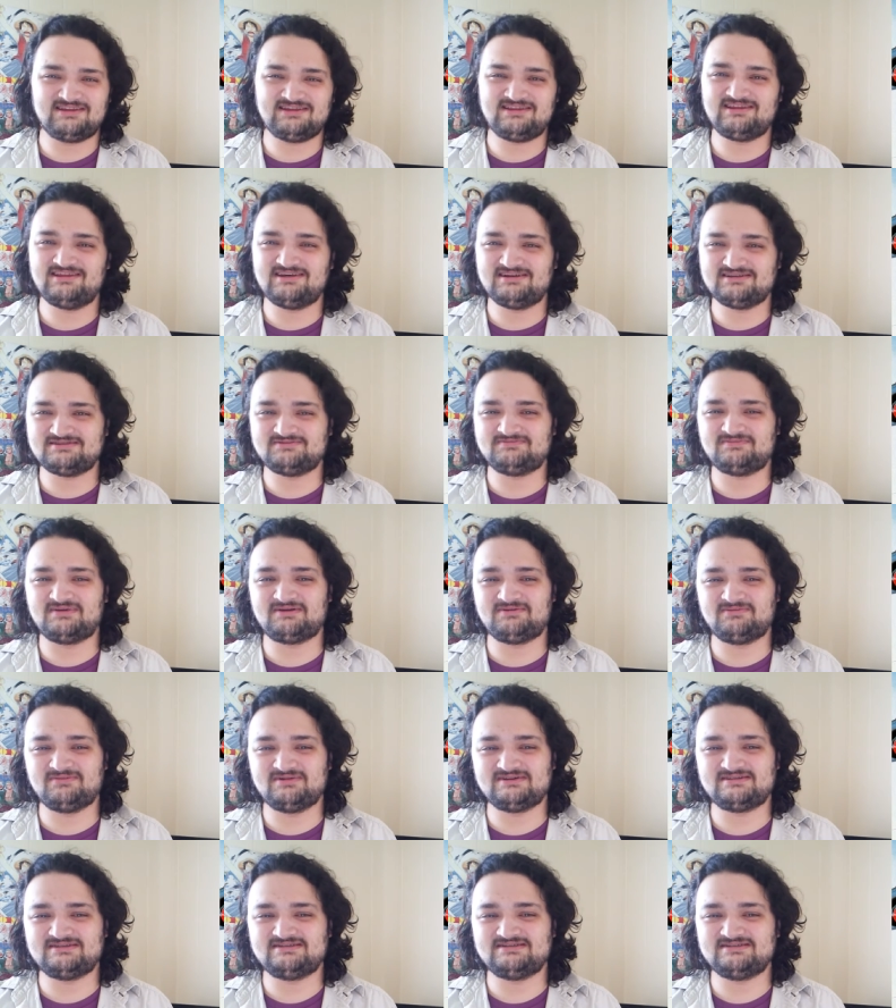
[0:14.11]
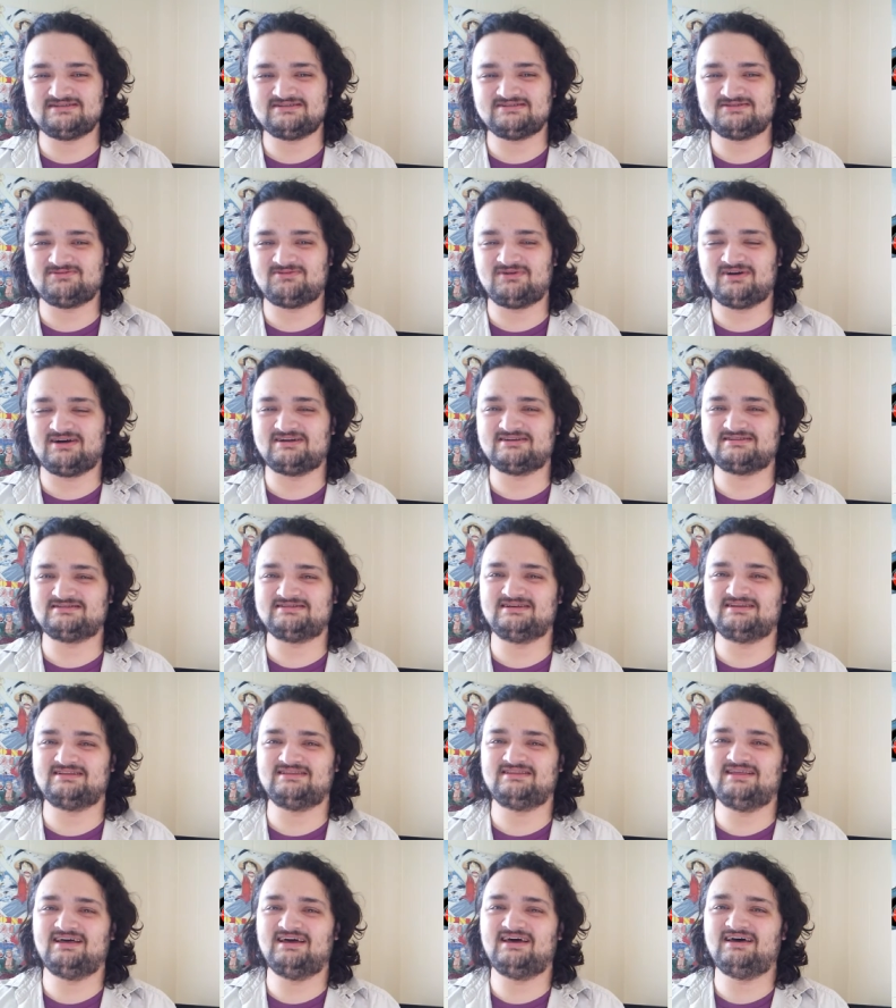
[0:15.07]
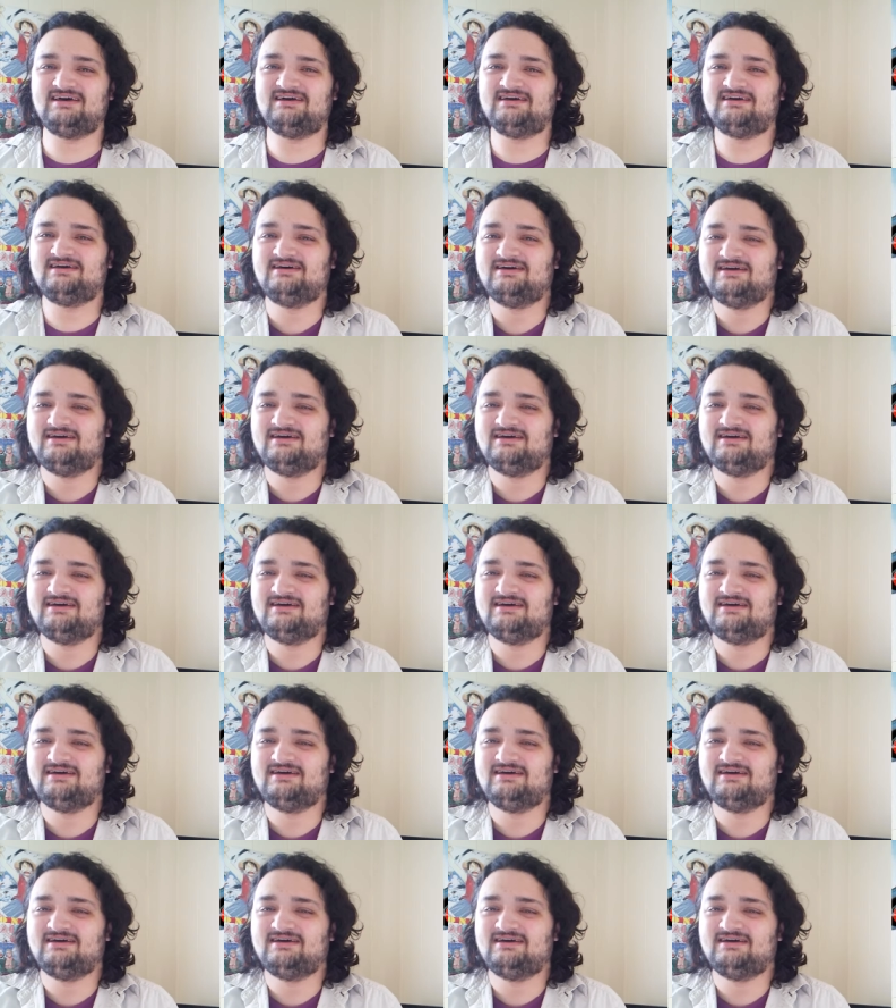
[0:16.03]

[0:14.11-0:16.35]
Doesn't make much sense the way I said that.